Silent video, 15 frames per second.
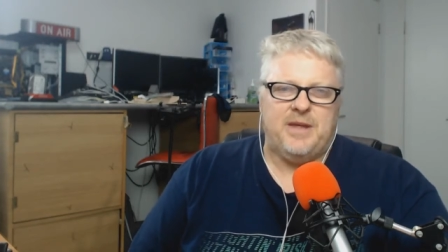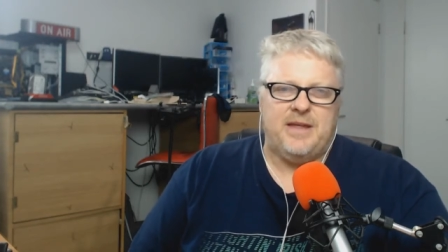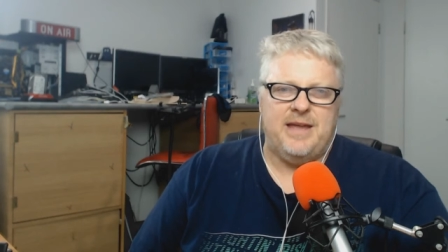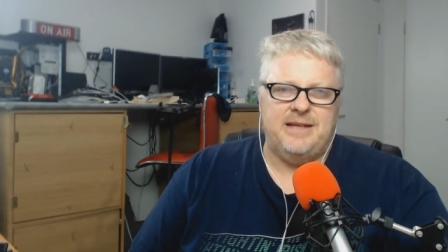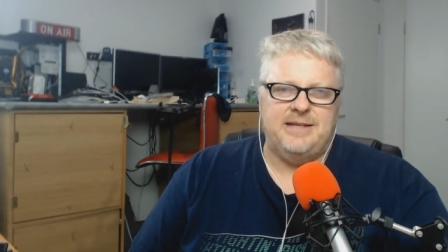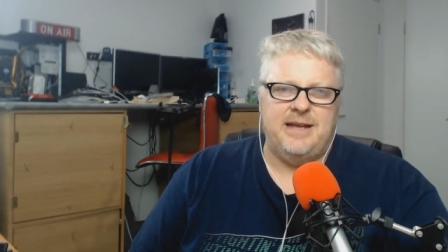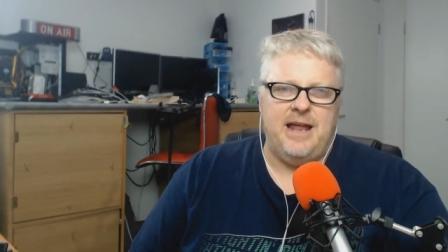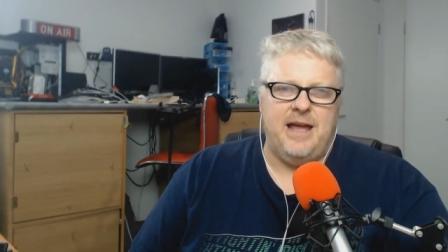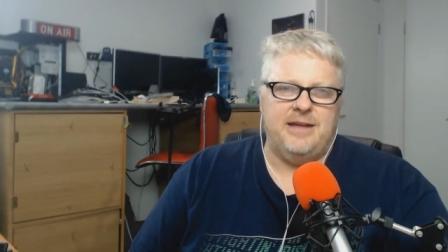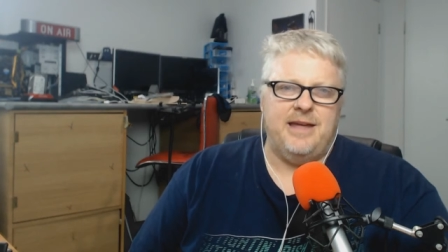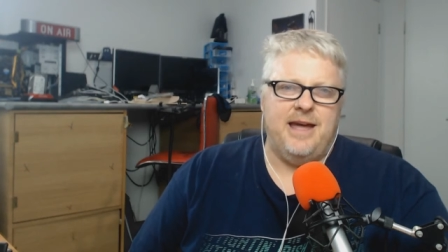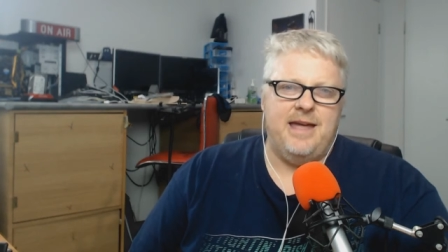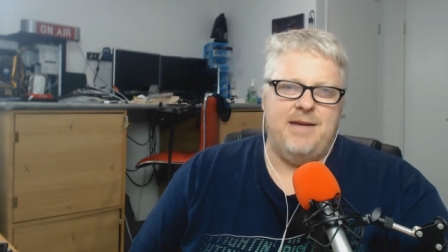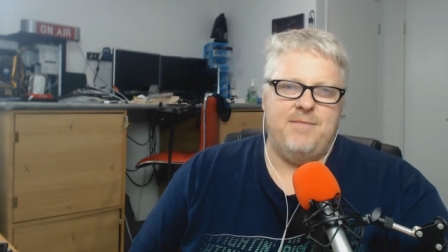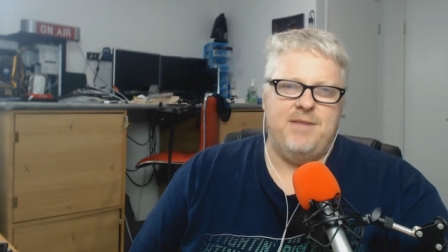They said,
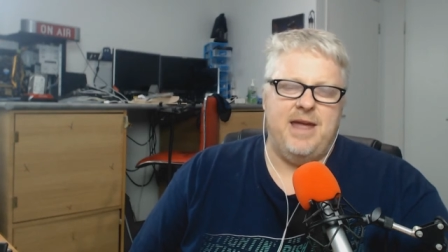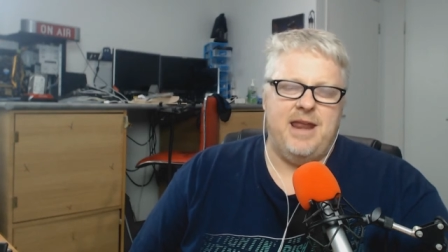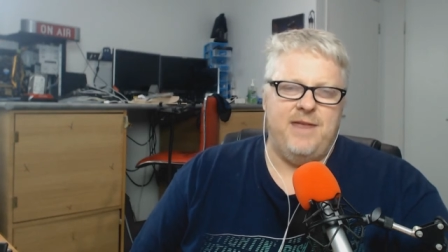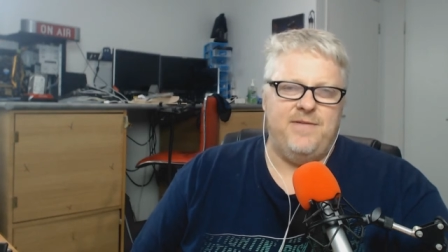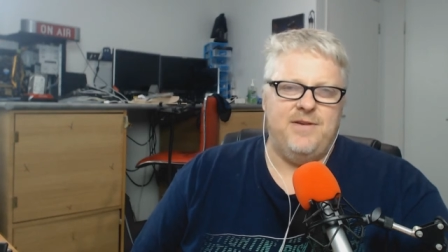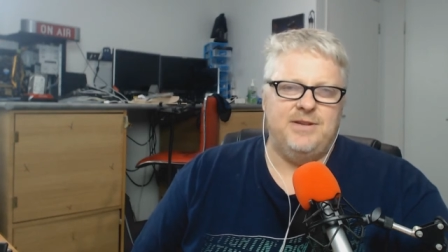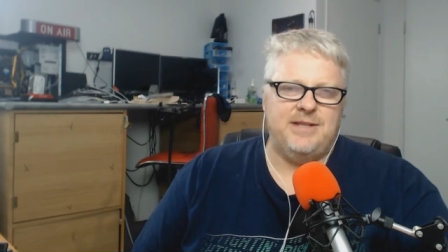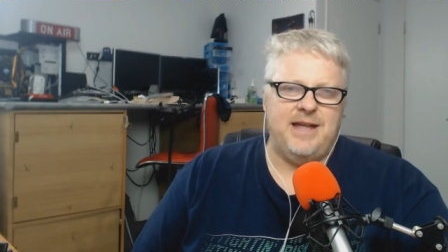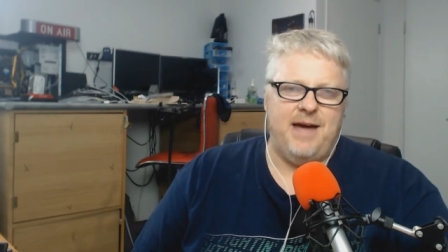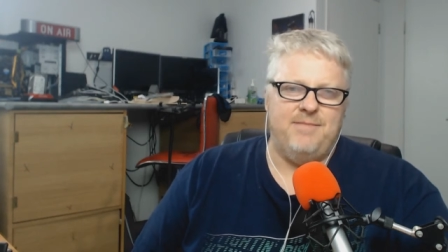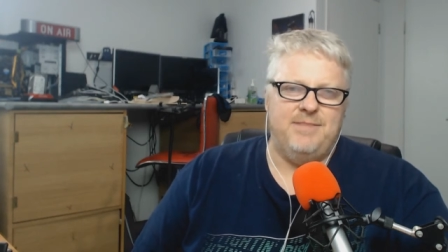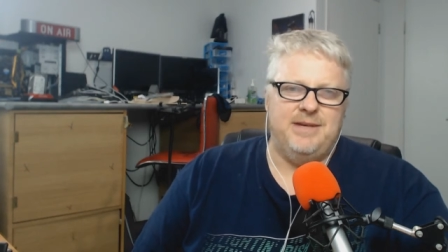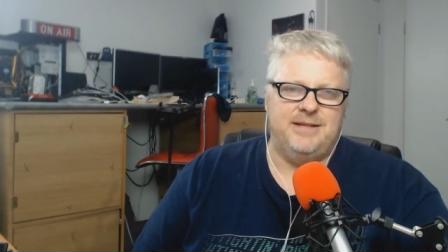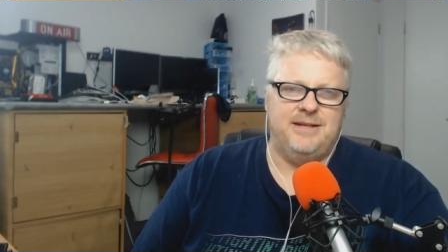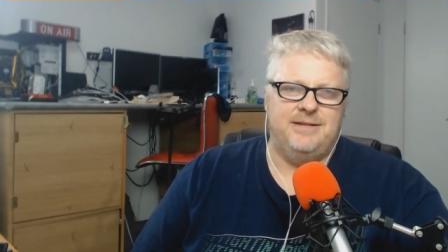okay, NBN, if you start
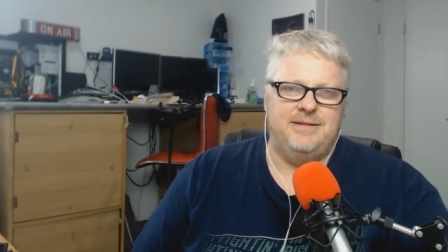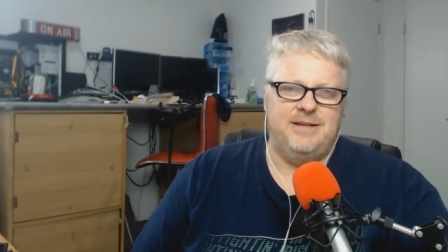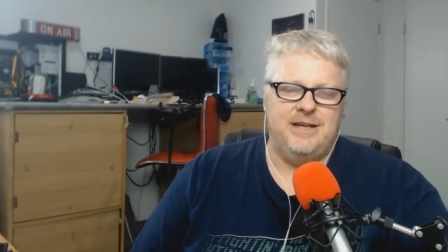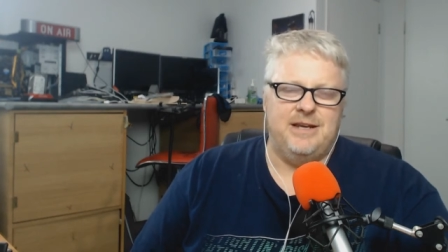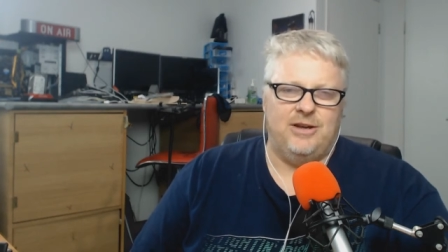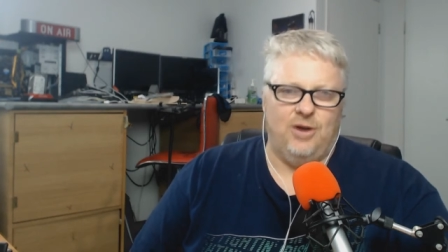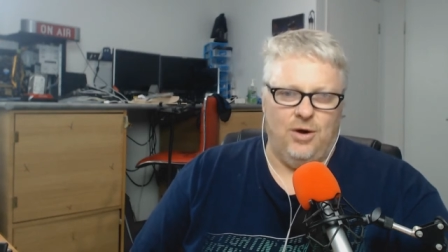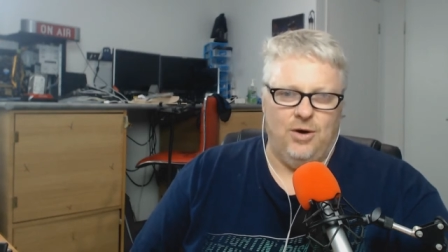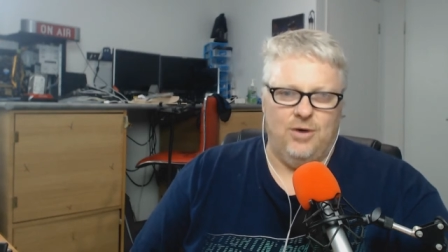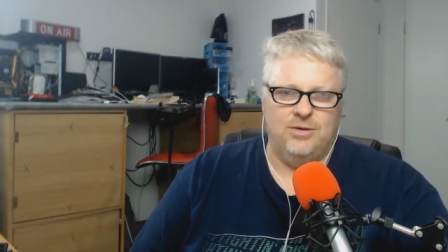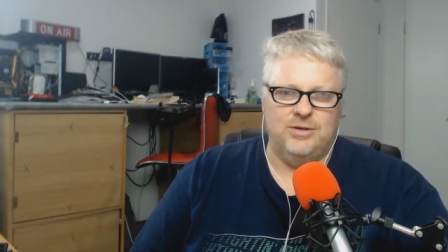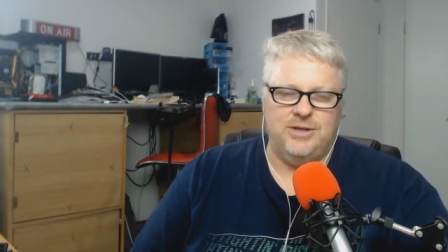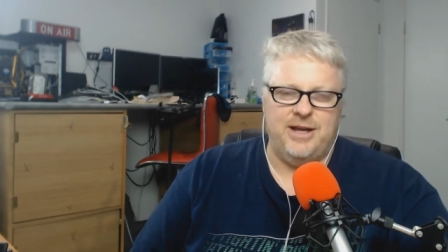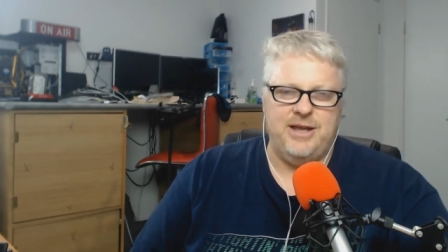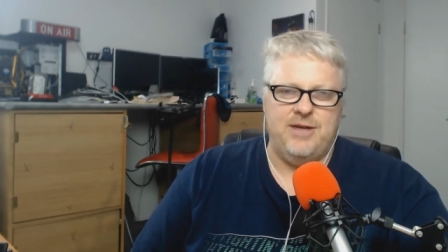missing your
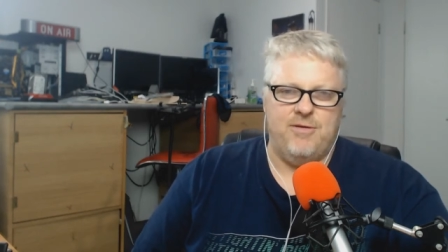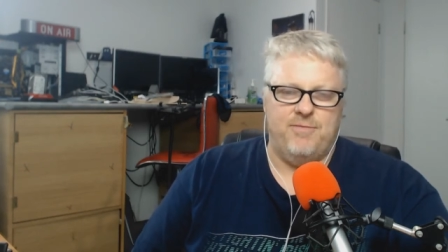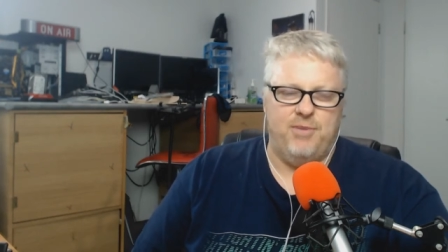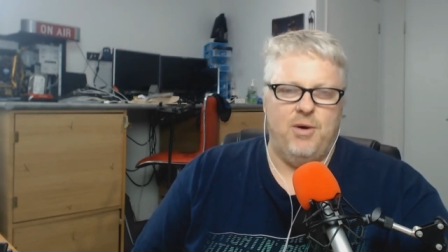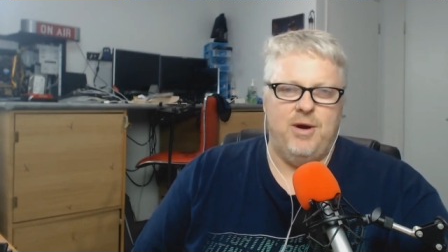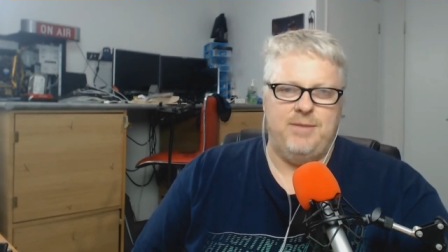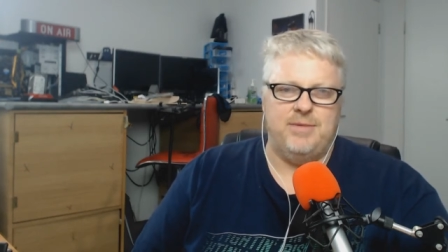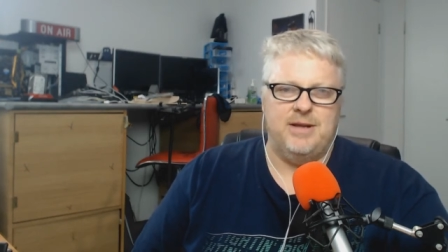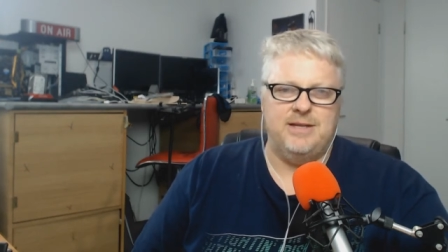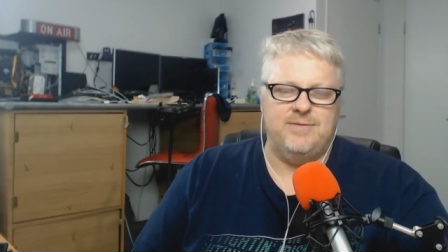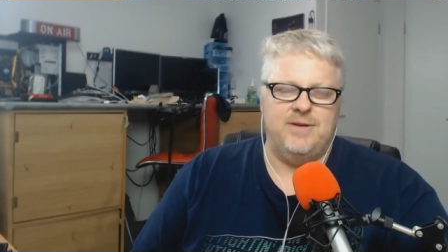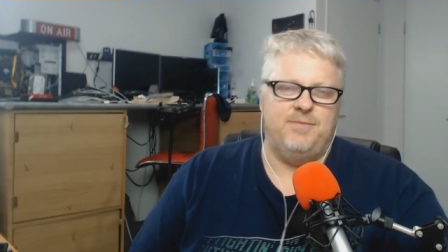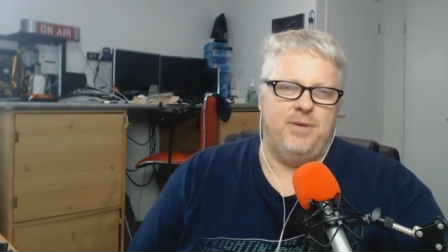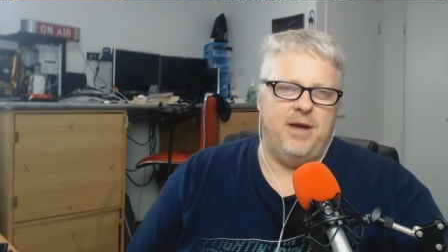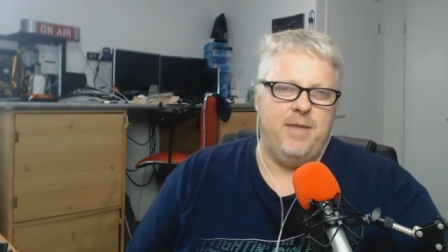calls, like your appointments
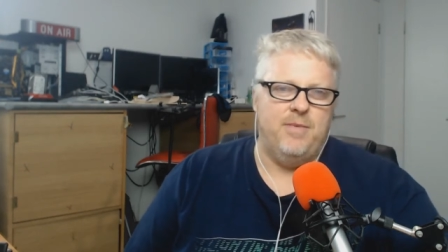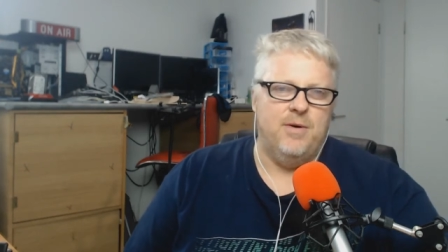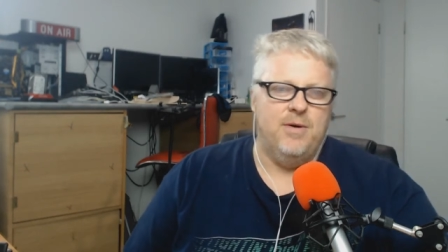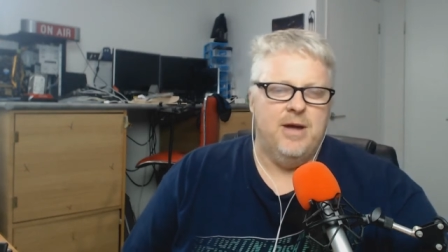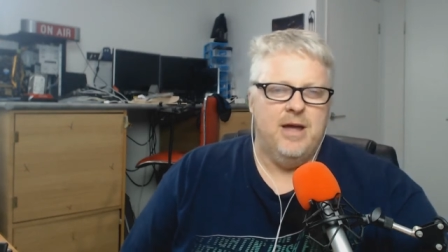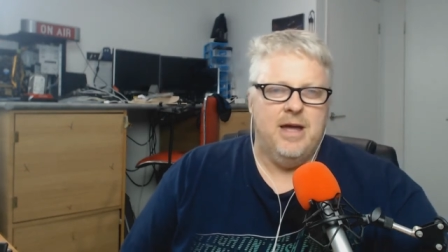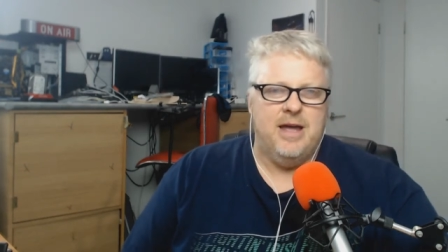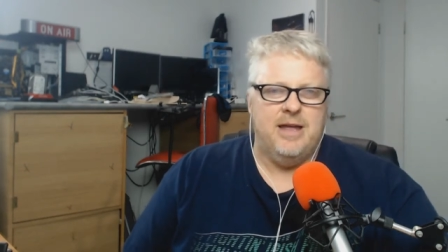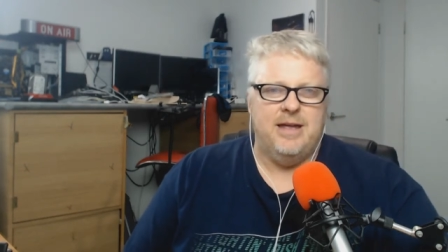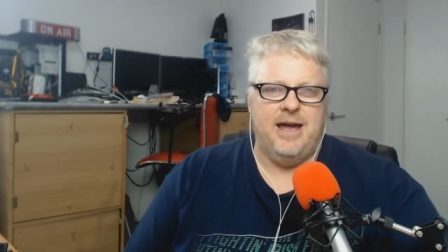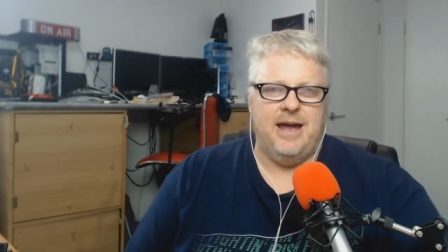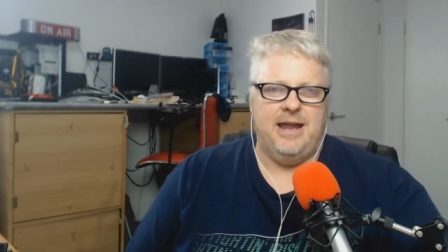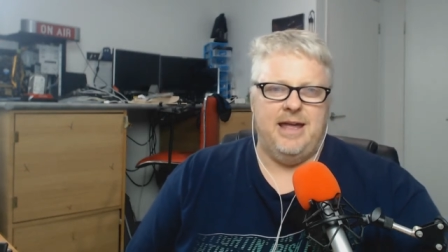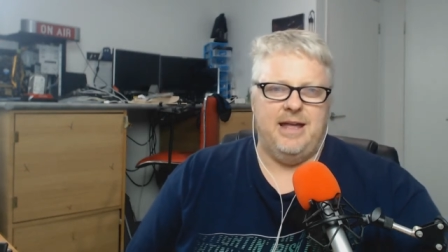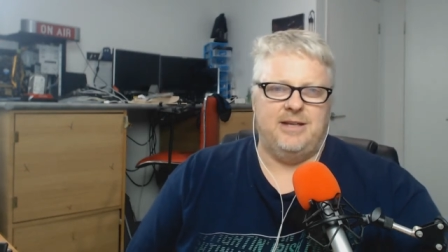with people, you're
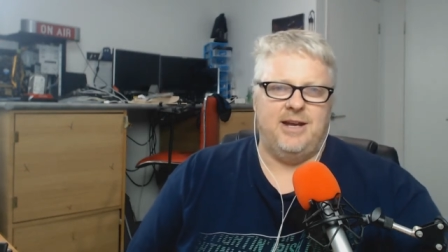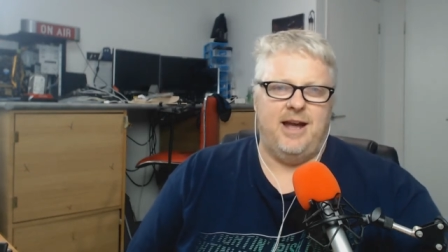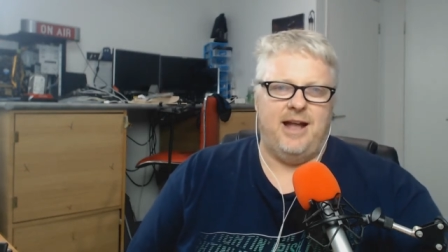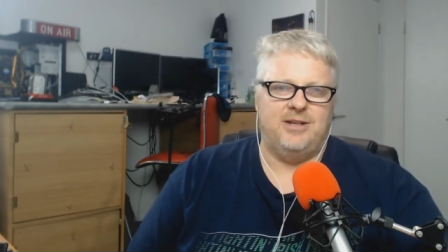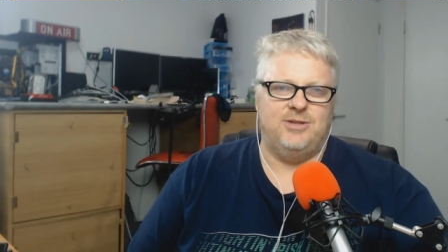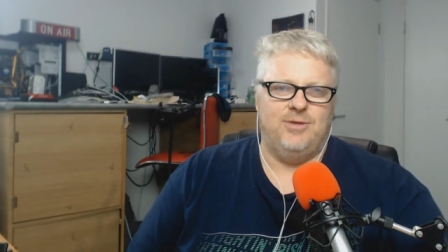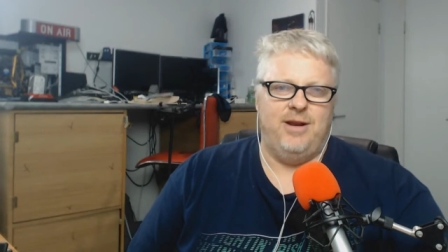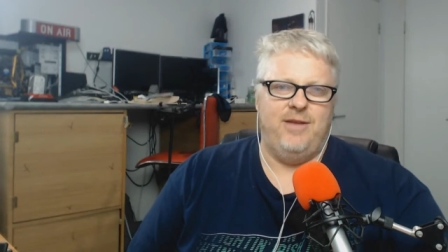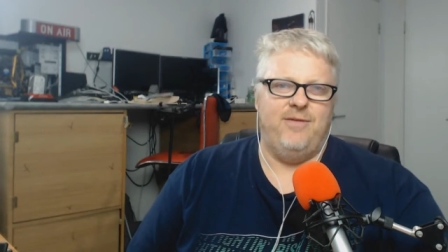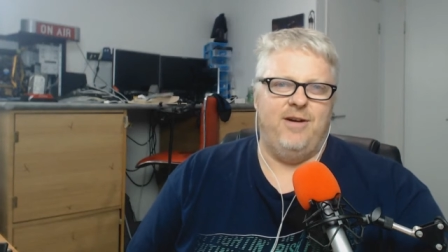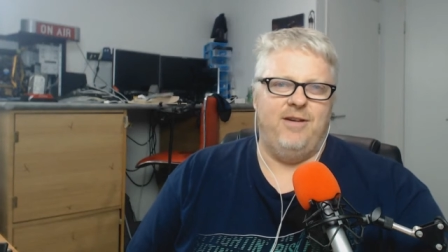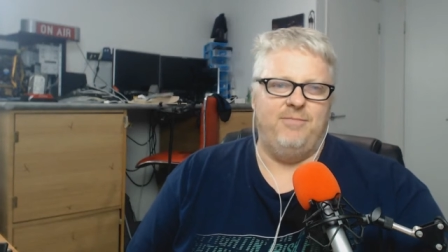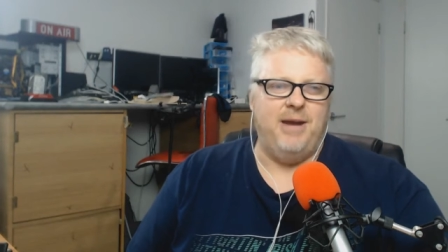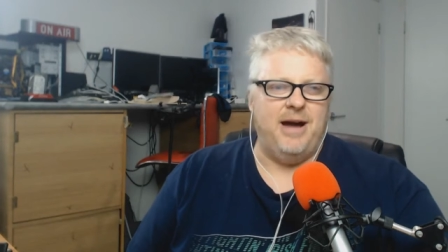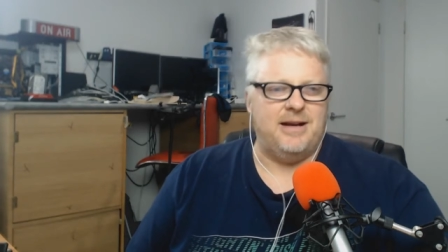going to get charged
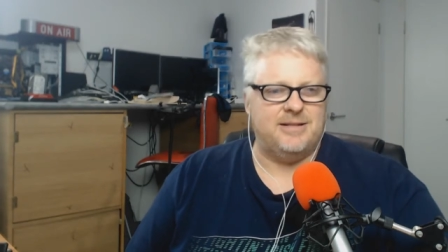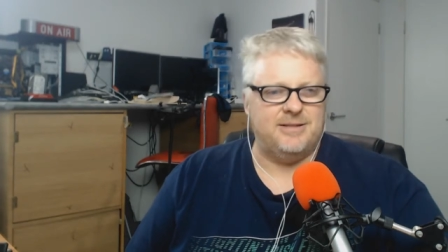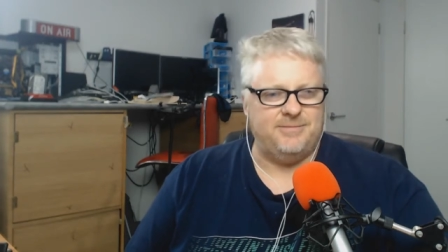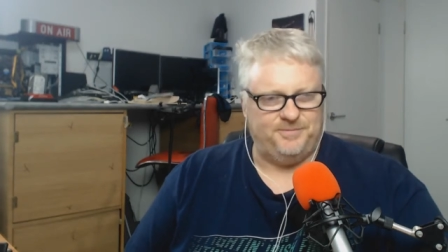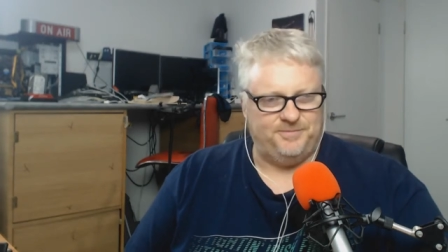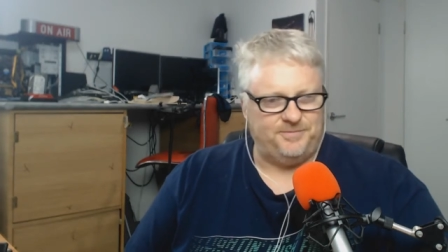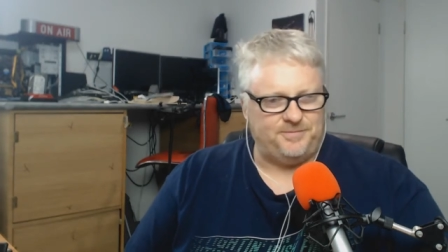25 bucks.